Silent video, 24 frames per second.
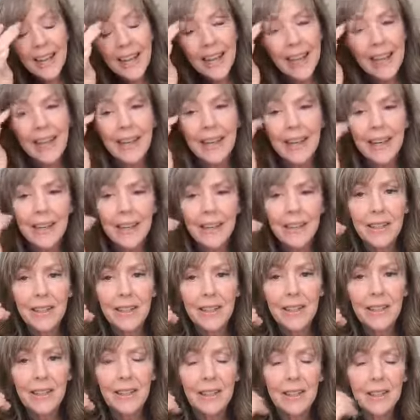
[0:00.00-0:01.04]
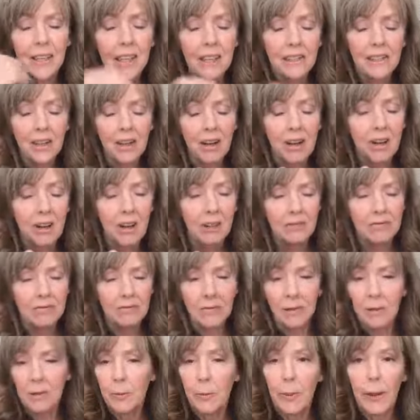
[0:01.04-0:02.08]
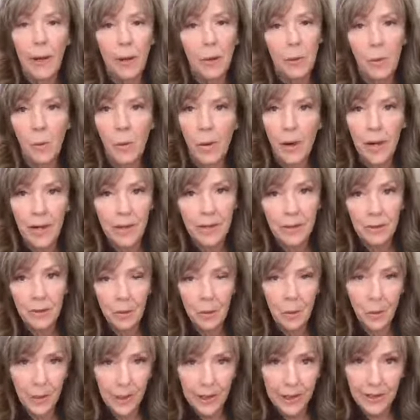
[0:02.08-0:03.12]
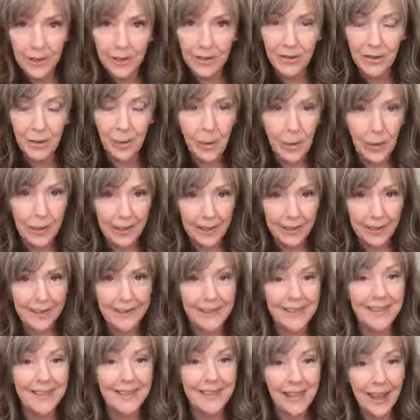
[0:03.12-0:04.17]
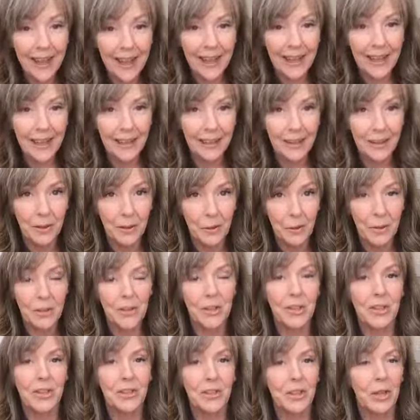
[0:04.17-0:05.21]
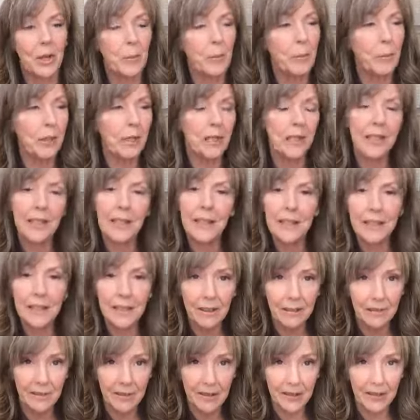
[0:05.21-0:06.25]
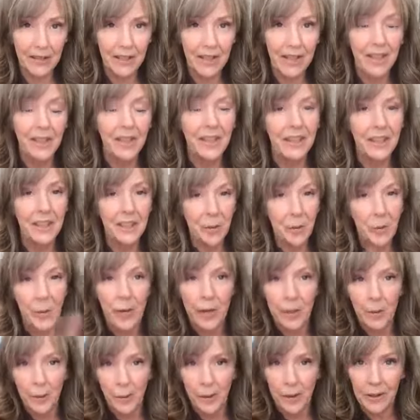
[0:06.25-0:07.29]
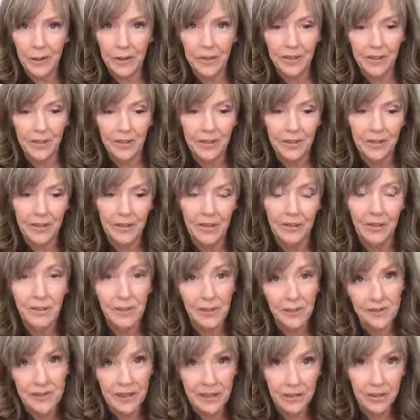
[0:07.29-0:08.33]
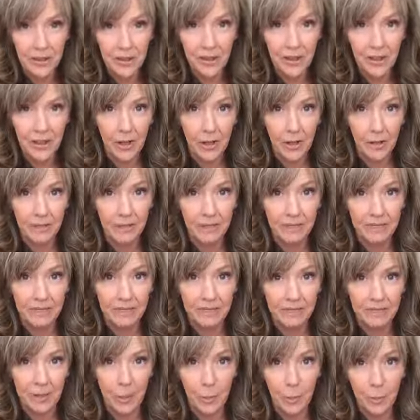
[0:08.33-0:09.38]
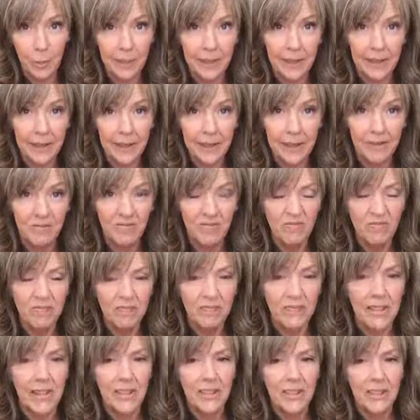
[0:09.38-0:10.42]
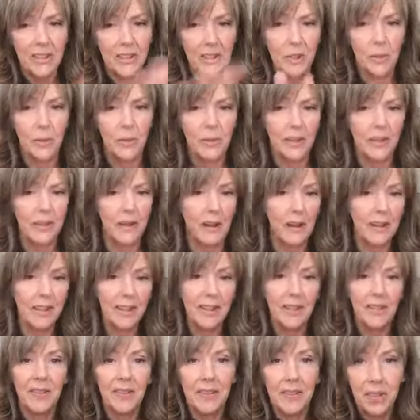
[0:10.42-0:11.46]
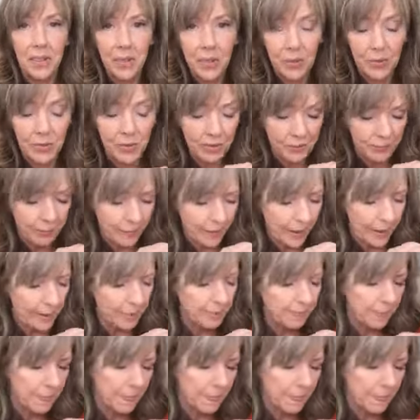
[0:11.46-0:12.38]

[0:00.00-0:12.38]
And I talk about why wheat is the way it is today, which is completely different than the way it was 50 years ago. Completely. Has to do with a lot of different issues, but